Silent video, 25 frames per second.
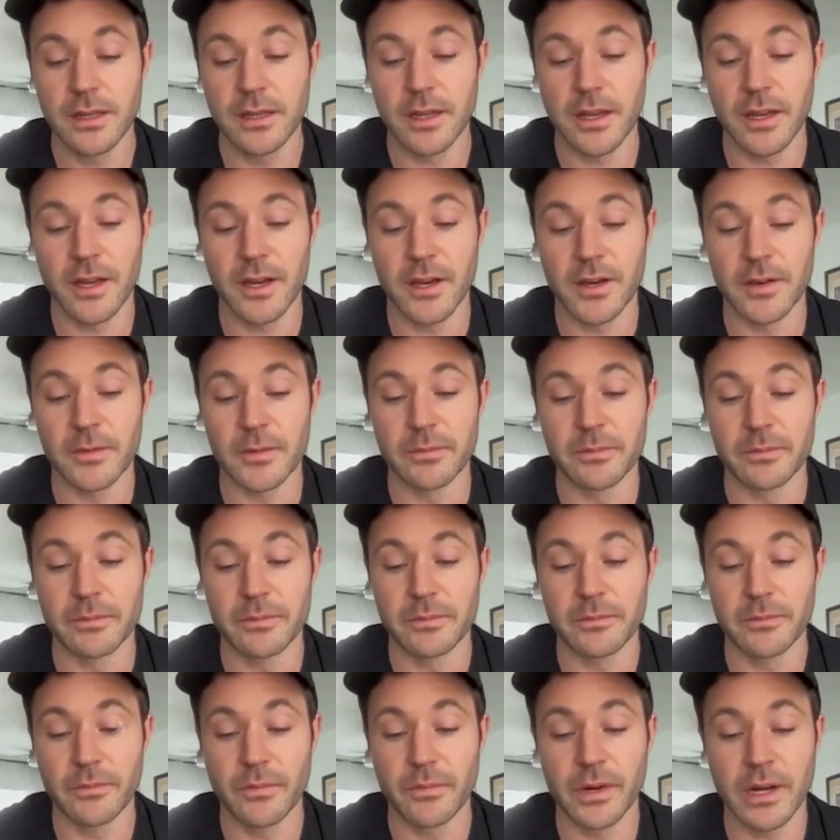
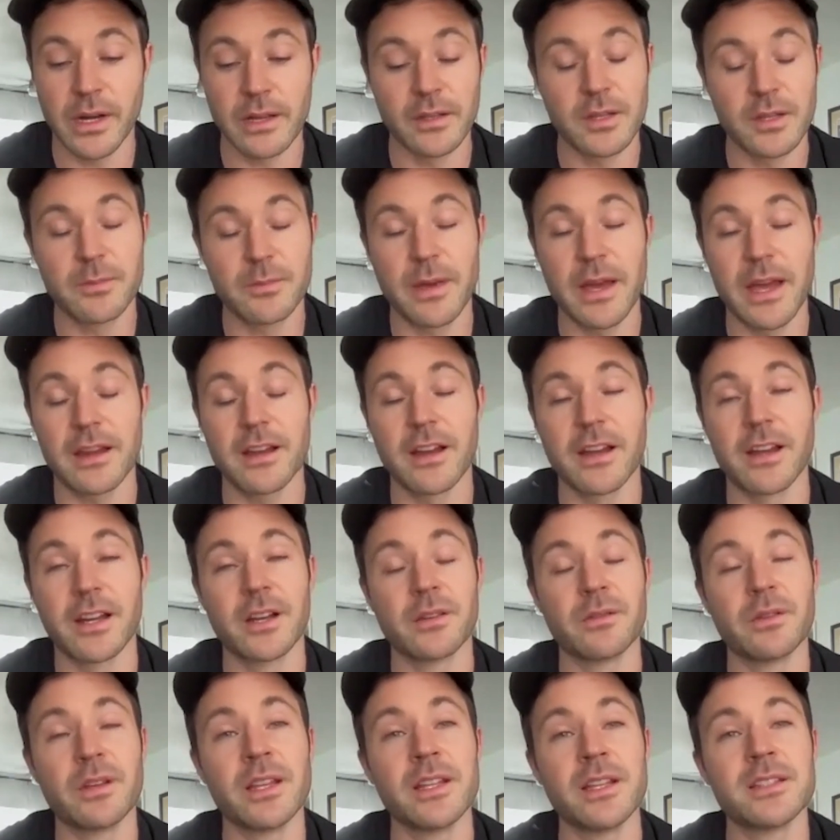when I look back on it,
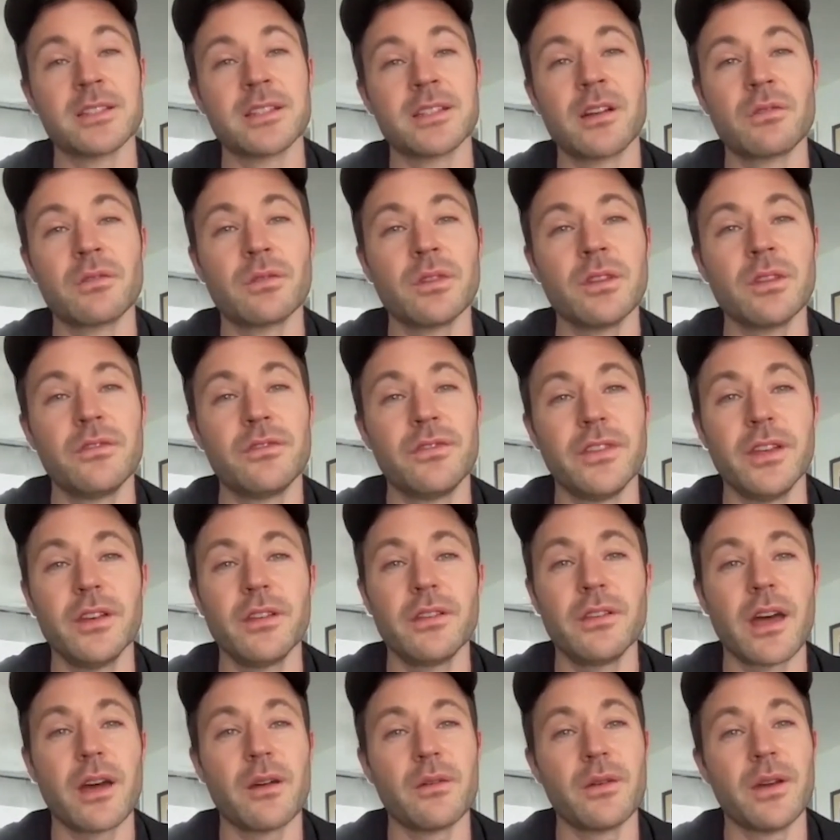I realize that I don't really
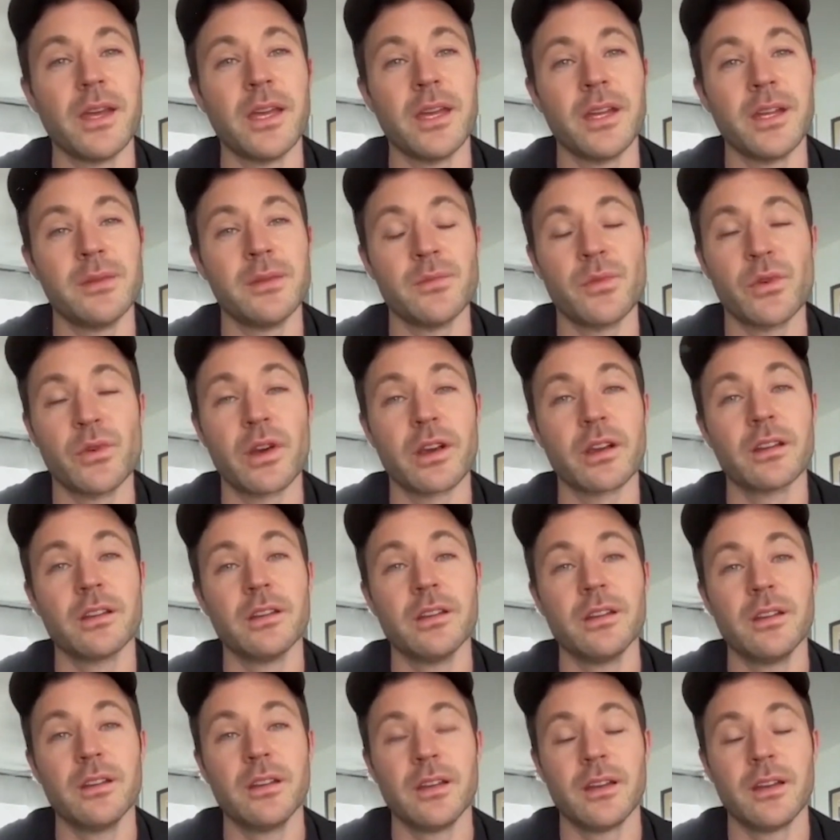feel that way anymore,